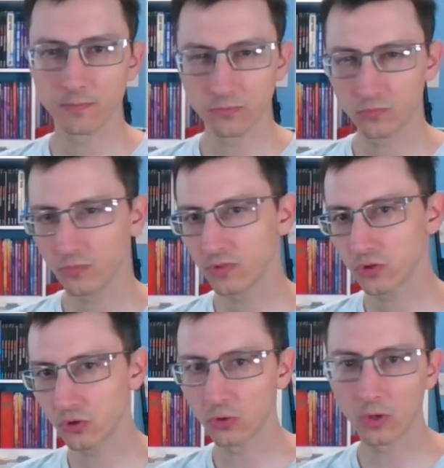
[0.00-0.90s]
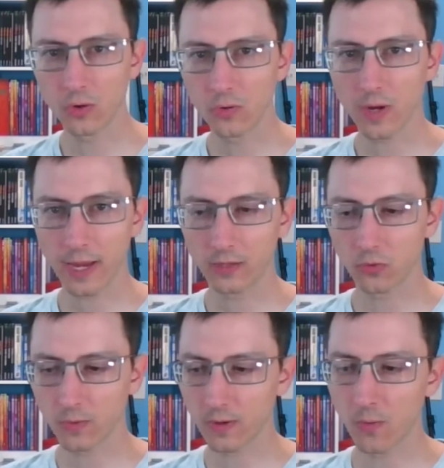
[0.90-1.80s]
solo and or
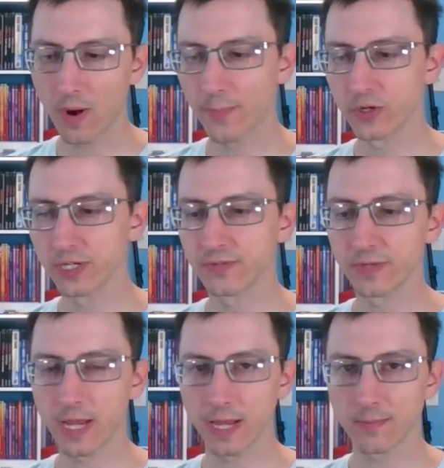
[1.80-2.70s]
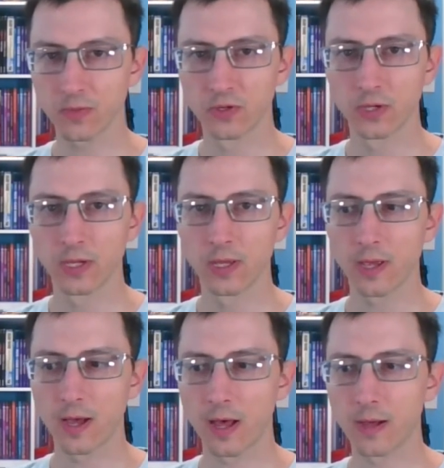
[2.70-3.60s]
cooperative game
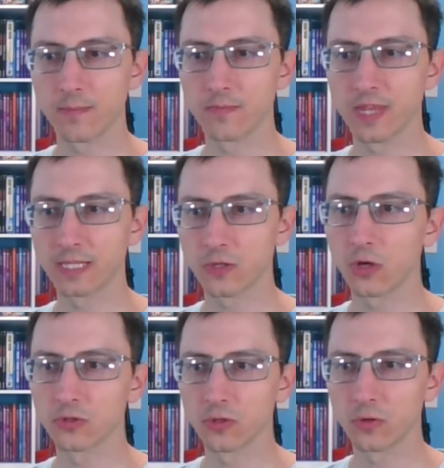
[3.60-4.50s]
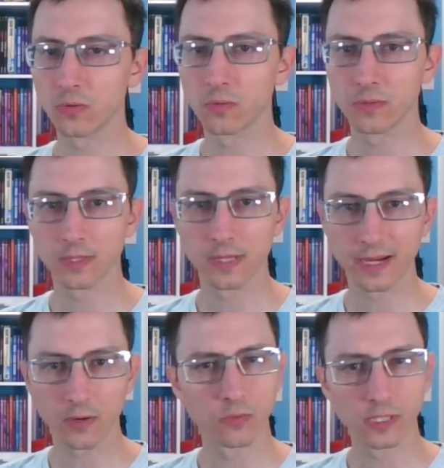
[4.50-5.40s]
that's also like a
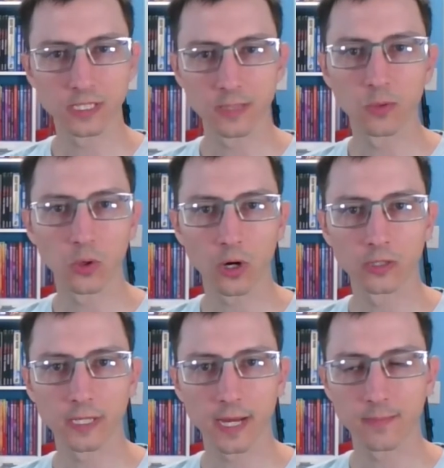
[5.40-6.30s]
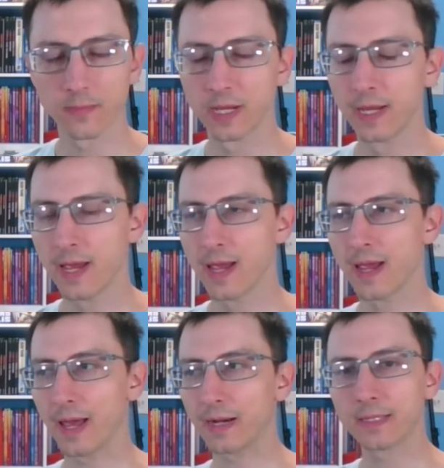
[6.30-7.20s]
really simple card game.
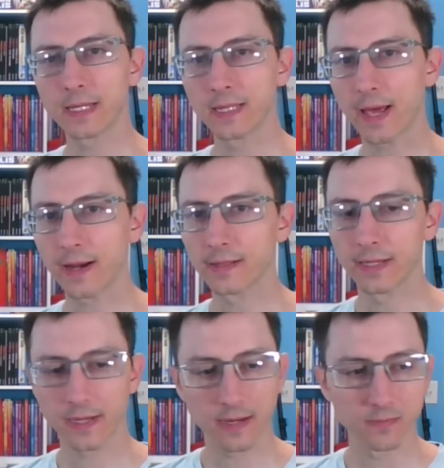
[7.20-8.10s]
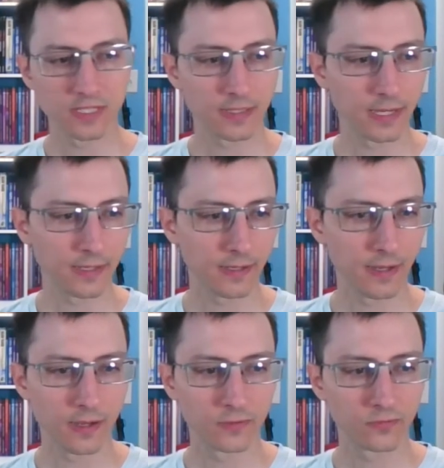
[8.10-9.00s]
And I like that. I like games like
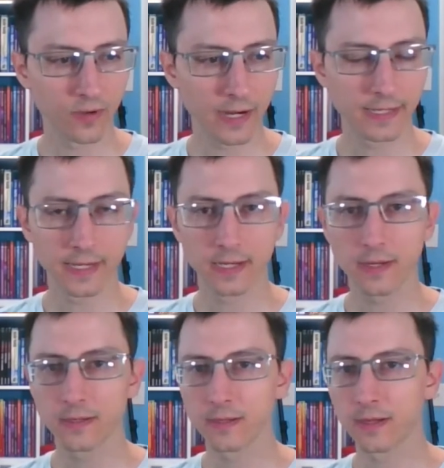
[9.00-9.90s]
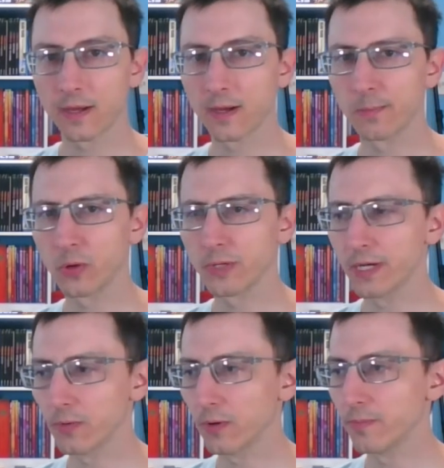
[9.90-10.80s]
Friday,
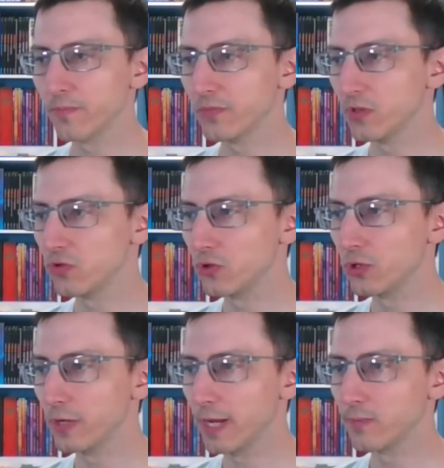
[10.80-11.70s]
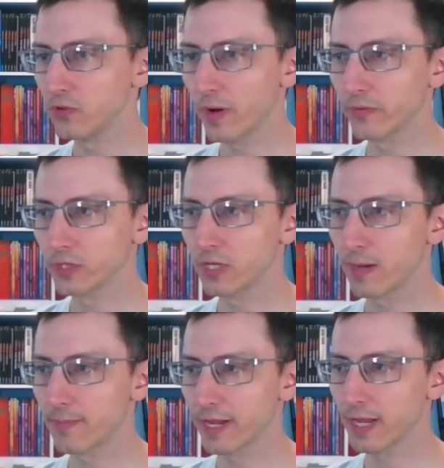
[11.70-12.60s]
Onirum. Those are 2 games right off the top of
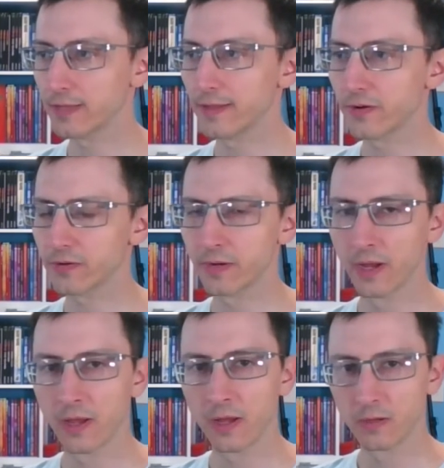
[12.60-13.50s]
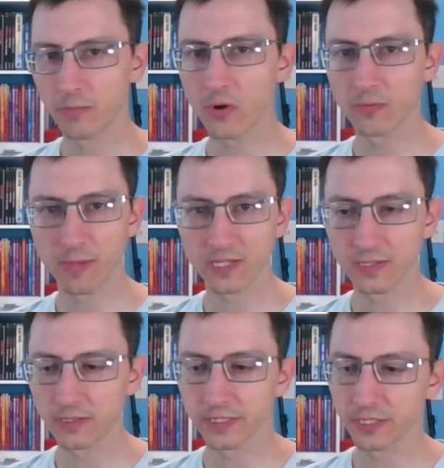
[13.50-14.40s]
my head that are both
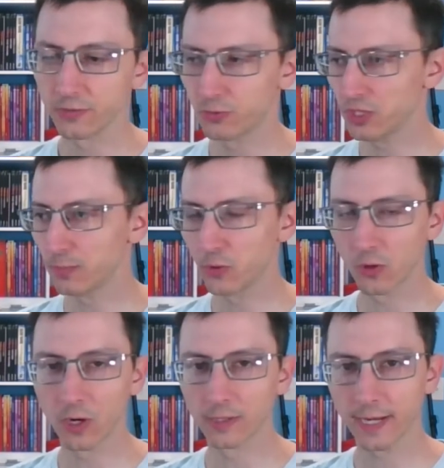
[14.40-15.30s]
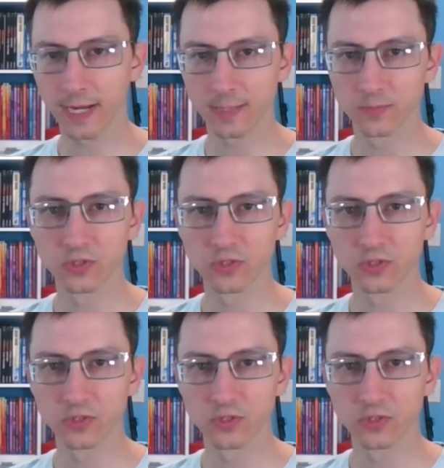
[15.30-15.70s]
basically simple card games